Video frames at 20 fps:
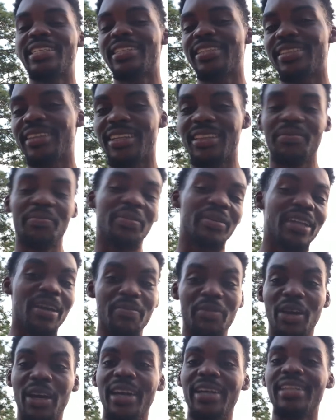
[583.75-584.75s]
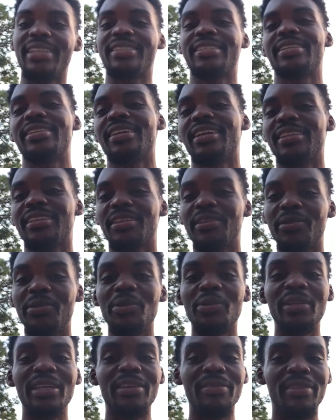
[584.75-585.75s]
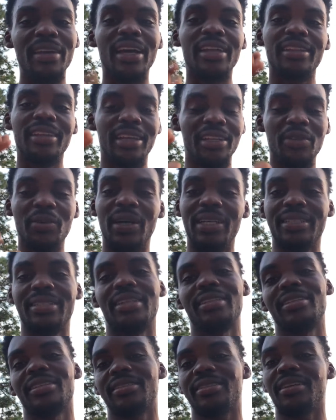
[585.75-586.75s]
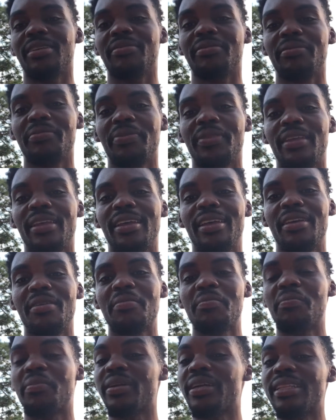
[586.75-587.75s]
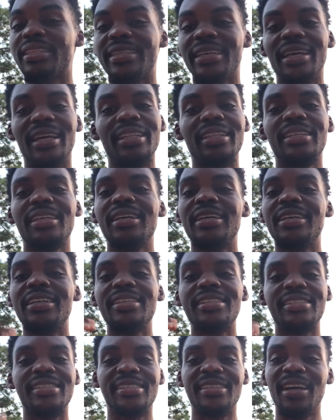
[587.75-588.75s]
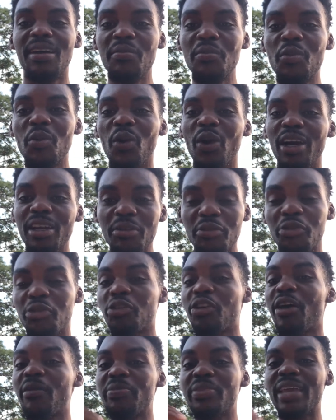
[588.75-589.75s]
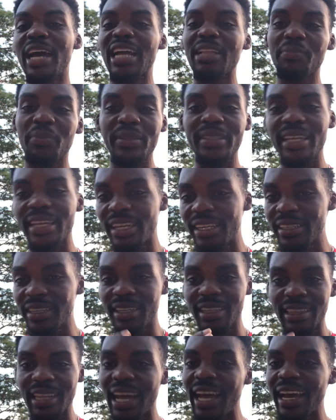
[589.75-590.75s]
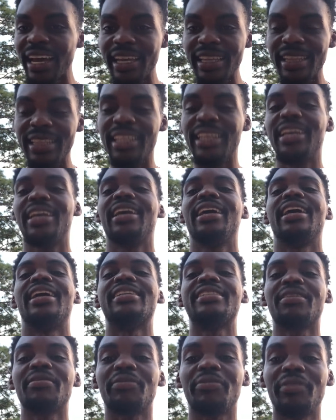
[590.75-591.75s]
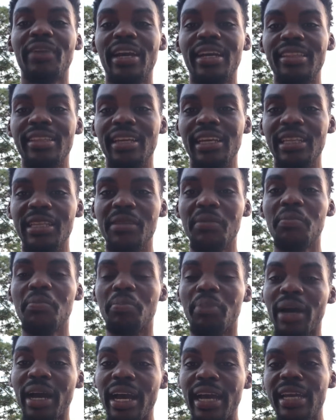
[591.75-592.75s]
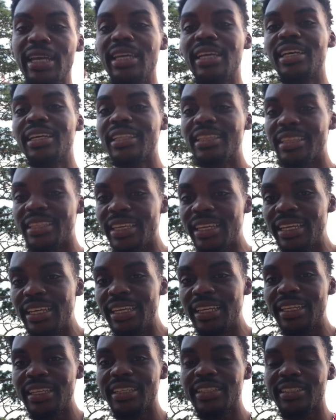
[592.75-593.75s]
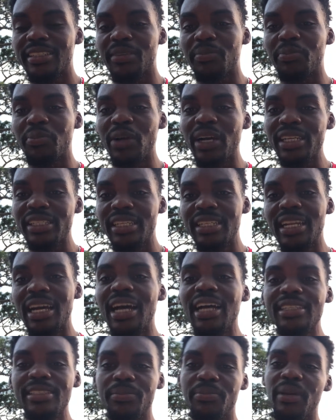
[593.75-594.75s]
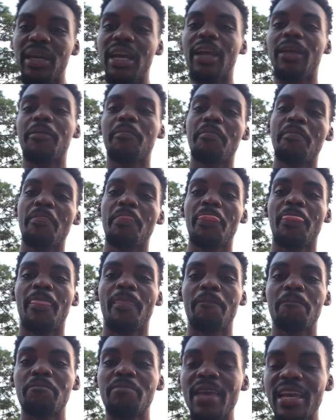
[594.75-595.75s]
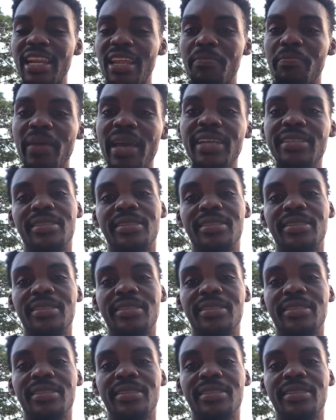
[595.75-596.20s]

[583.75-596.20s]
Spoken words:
to that, but I'm not going to say that. You leave that and you answer that yourself. But until someone from that particular line is affected by the suppression aspect, then it makes the